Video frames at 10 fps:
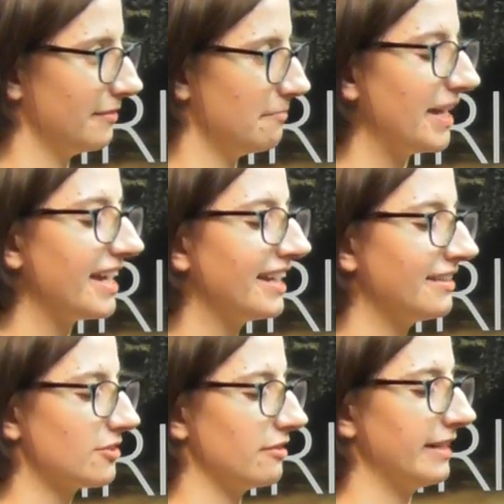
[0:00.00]
Being
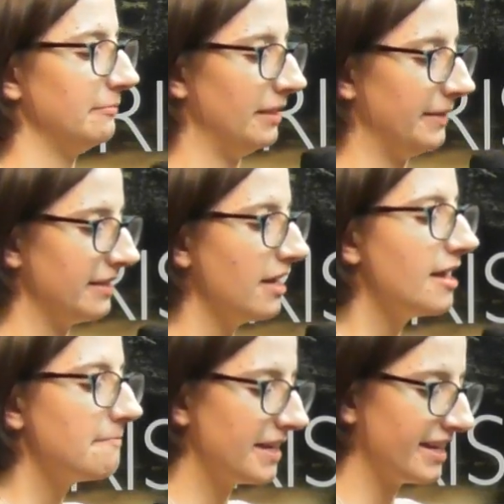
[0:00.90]

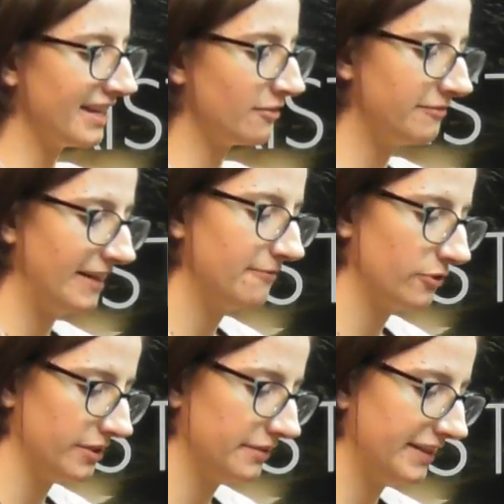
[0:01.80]
on fire for
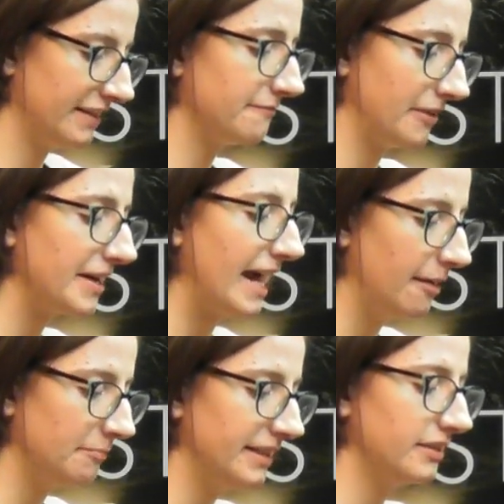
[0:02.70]
God, feeling very
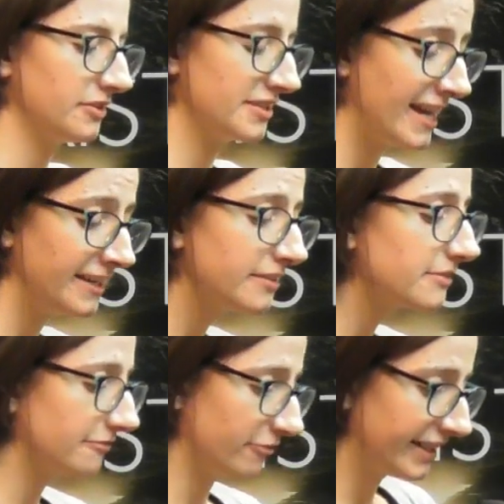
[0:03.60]
happy, content,
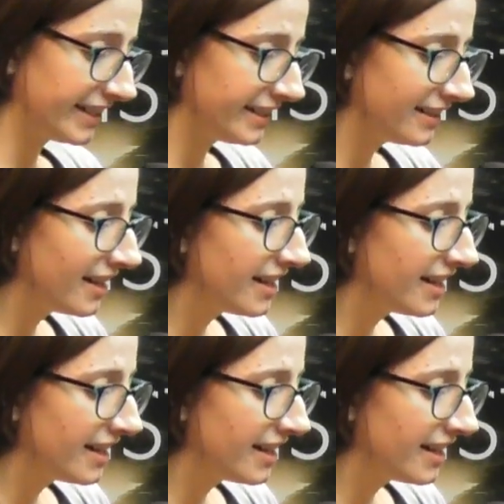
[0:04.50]
free.